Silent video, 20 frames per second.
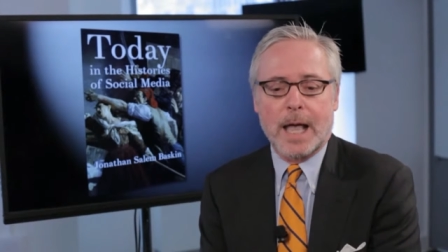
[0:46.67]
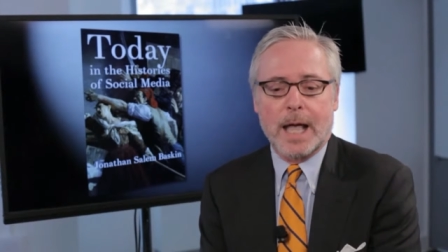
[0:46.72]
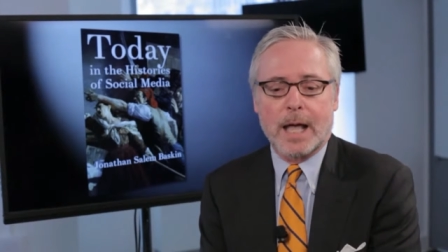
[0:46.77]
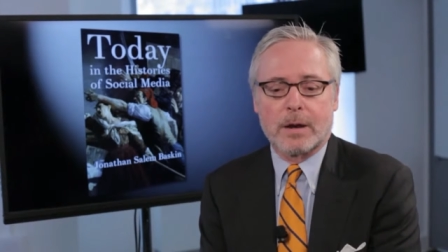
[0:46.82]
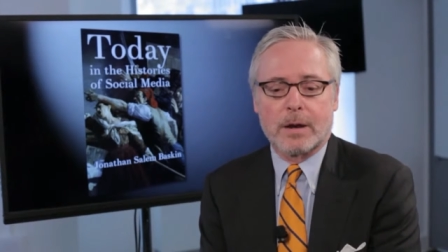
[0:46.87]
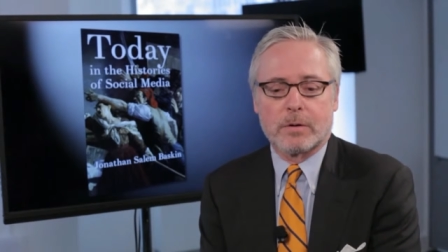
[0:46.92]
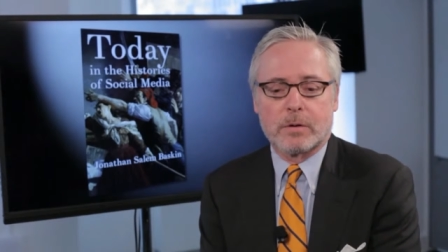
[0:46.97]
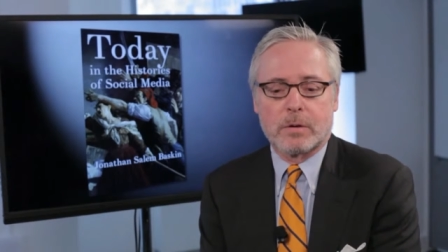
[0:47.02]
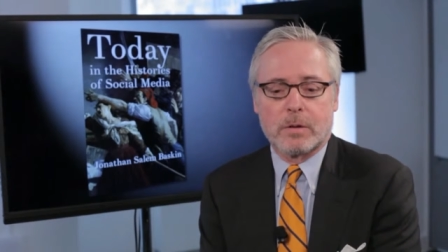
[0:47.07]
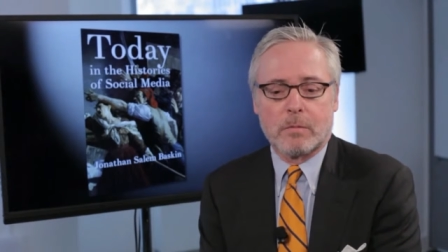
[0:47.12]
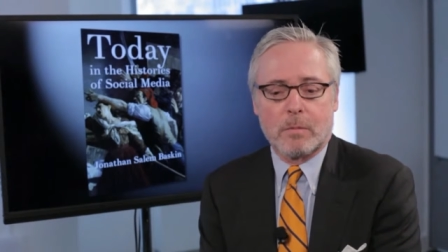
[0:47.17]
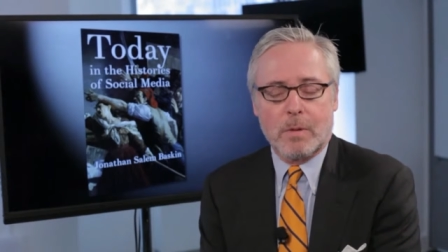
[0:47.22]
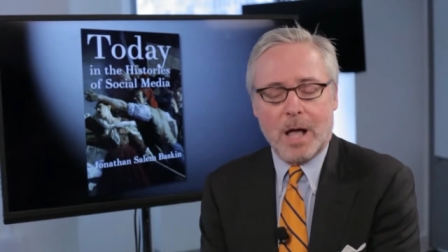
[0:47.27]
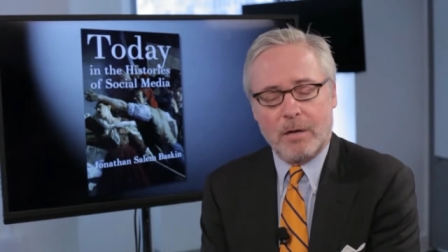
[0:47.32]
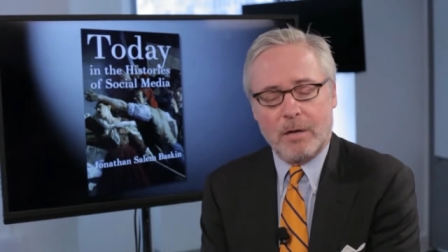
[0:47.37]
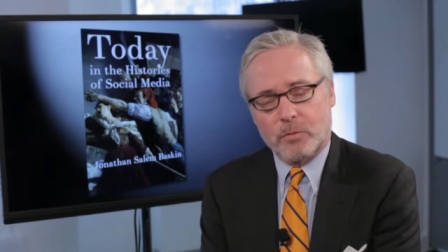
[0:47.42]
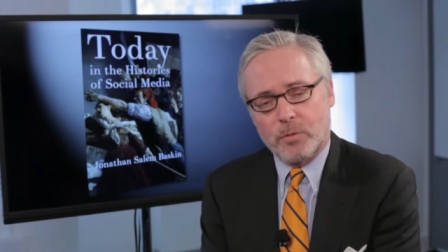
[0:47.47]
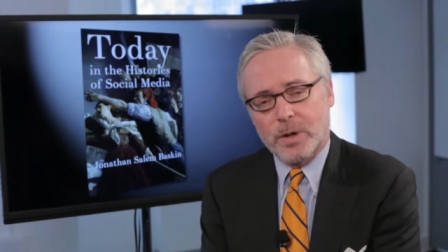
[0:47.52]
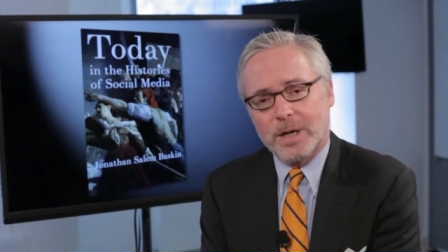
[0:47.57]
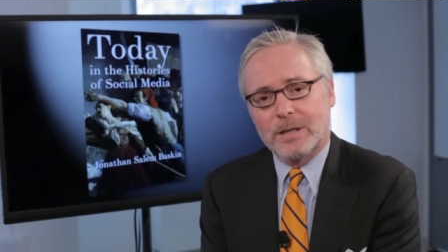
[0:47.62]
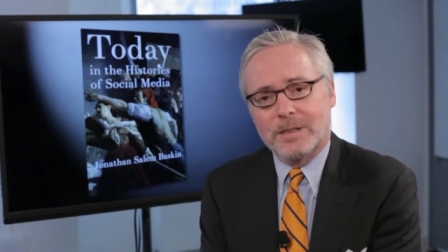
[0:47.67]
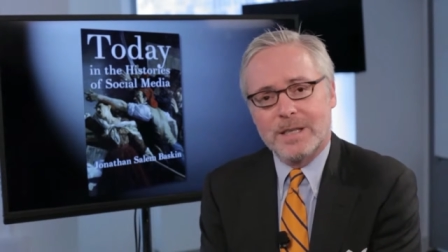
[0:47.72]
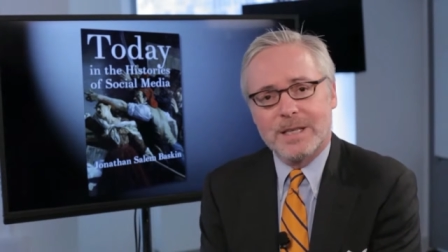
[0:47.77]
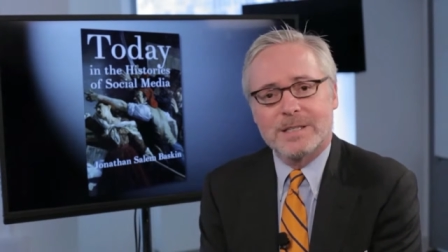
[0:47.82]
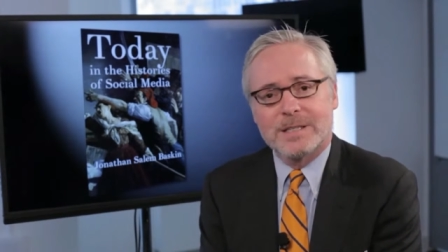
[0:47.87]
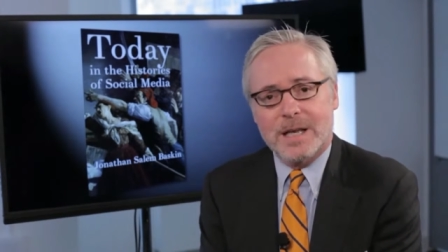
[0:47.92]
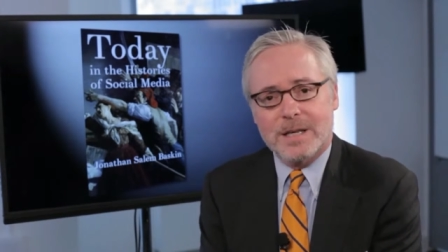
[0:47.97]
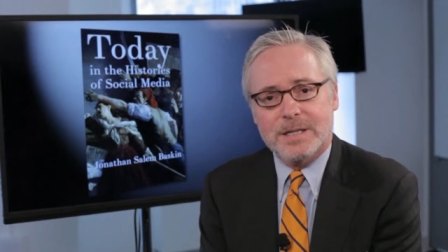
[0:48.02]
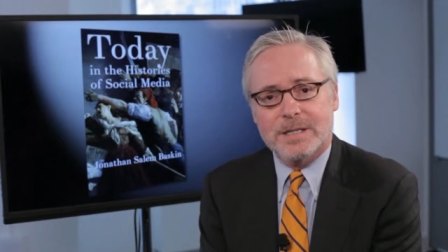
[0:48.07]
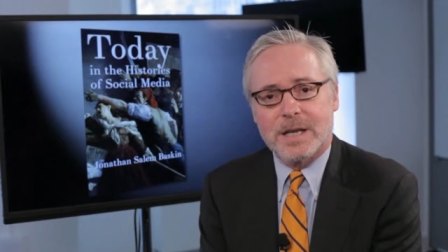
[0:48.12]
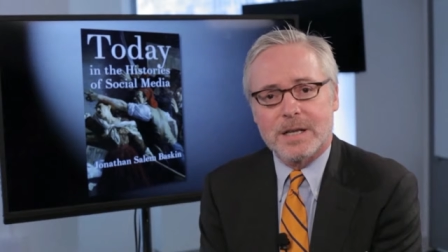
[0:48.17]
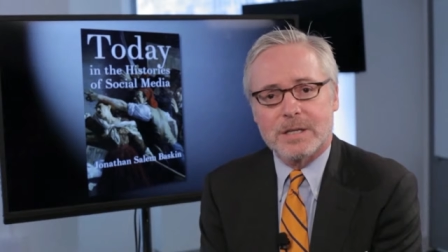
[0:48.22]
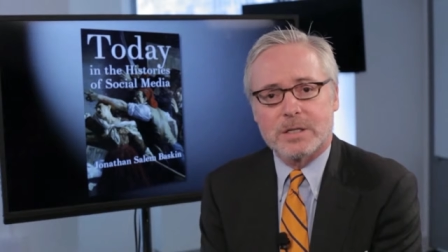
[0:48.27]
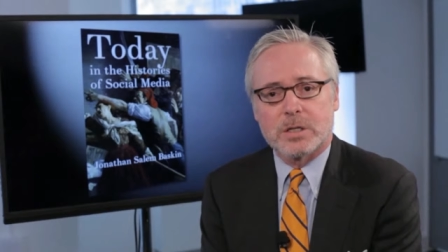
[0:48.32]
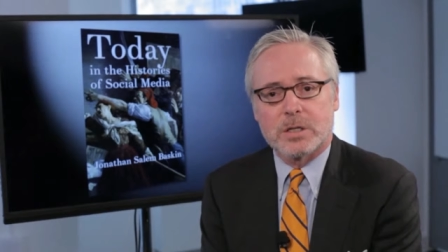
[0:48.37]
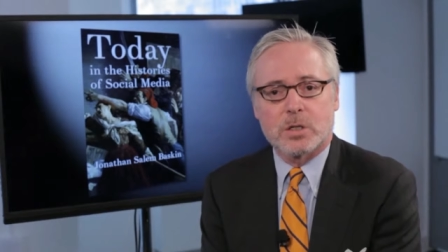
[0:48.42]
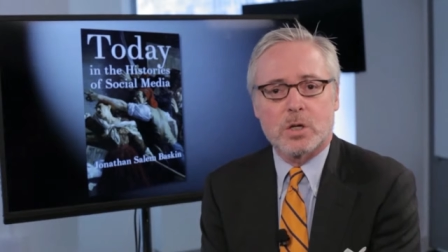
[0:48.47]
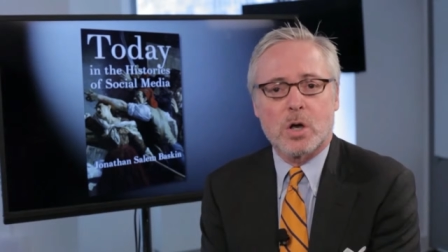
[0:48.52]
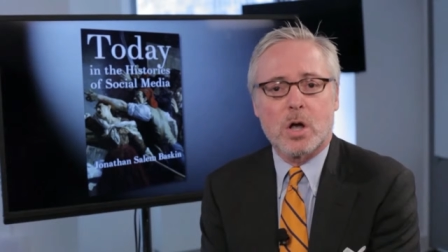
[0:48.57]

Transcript: And I've written these essays to